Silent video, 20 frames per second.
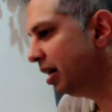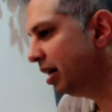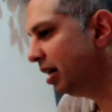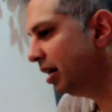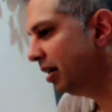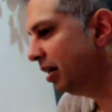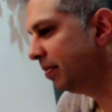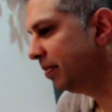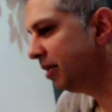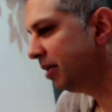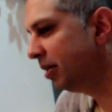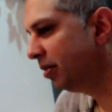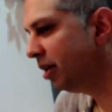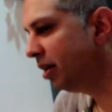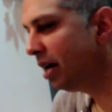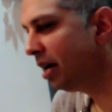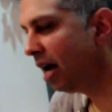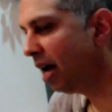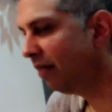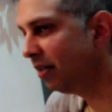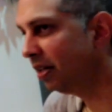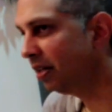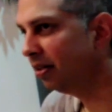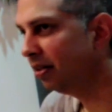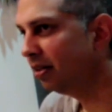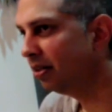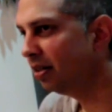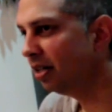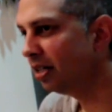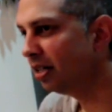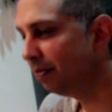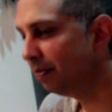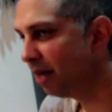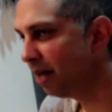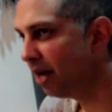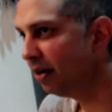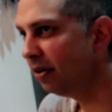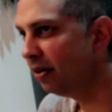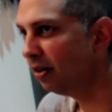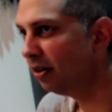not having a
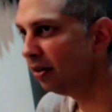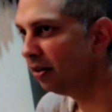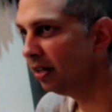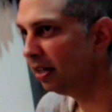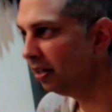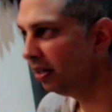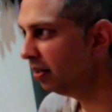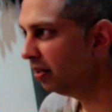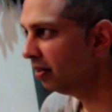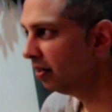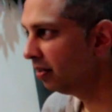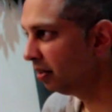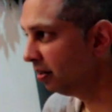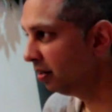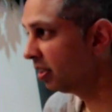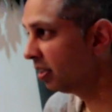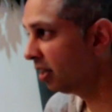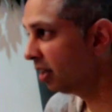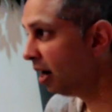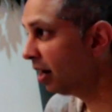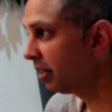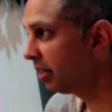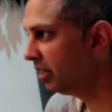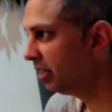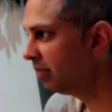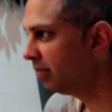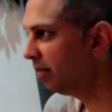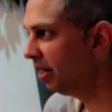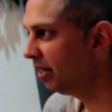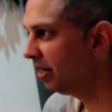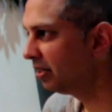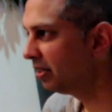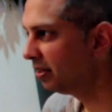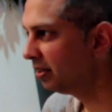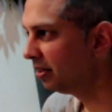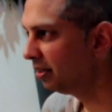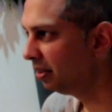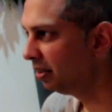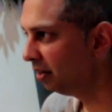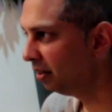competitor in this hockey
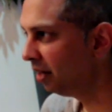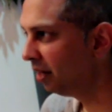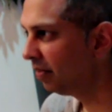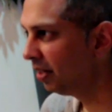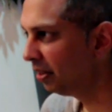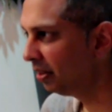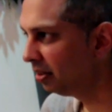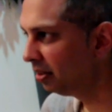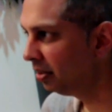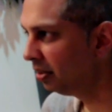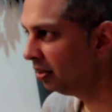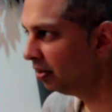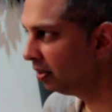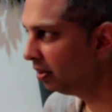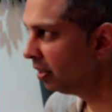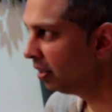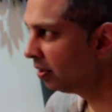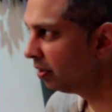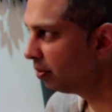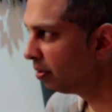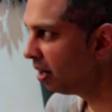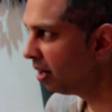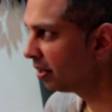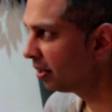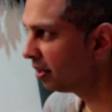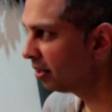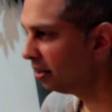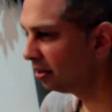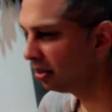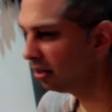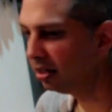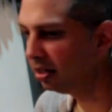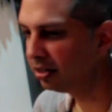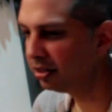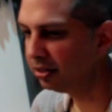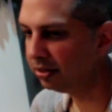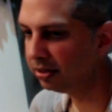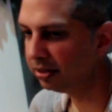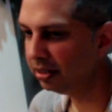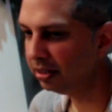space. Having another product on the
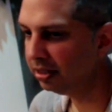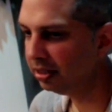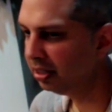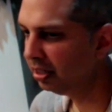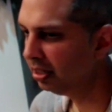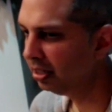consoles. And,